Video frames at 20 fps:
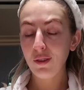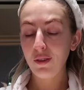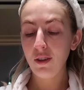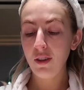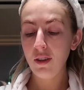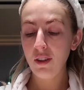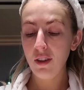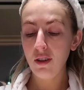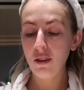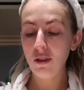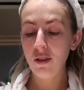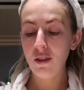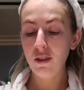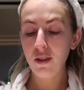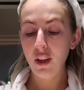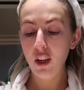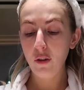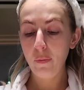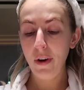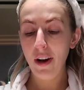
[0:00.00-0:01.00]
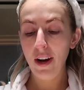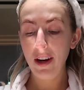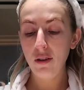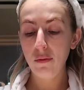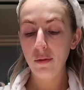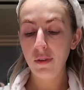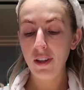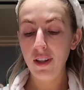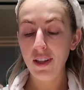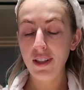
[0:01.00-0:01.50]
God, I look so pale
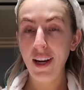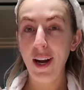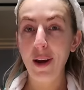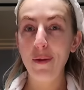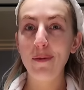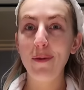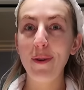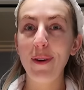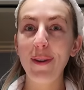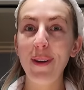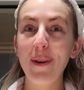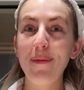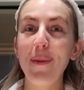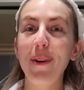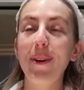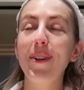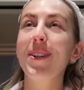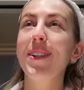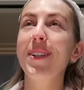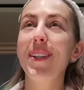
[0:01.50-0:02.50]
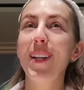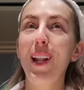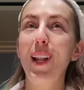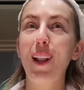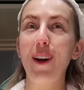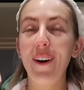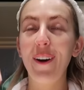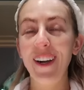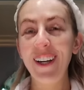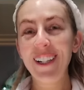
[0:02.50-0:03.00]
with this camera. I think because the
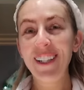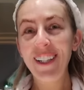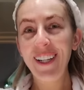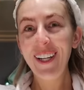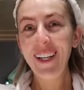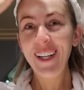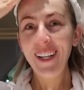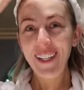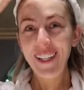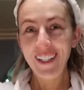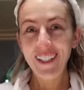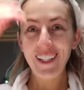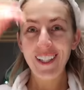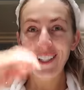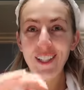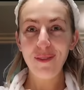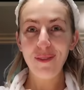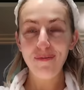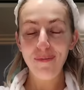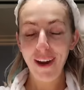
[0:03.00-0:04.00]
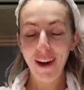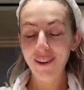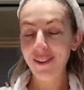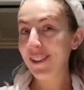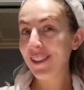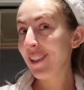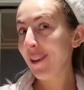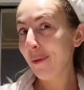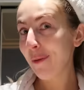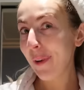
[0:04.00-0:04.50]
light is literally
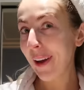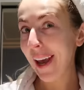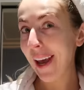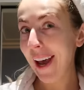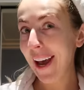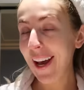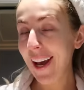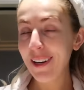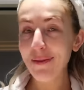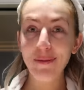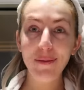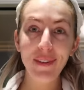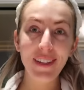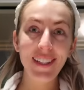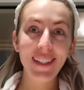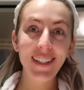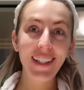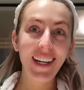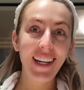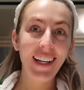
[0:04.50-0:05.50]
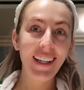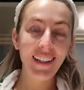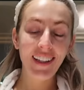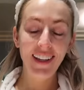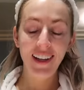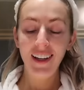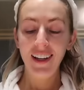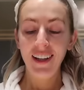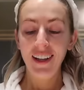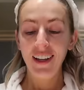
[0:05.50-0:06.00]
bouncing on my head and my skin
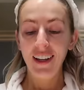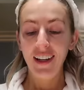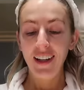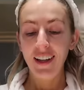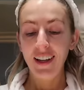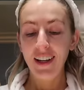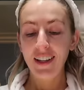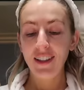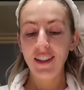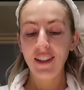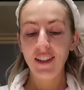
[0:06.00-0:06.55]
is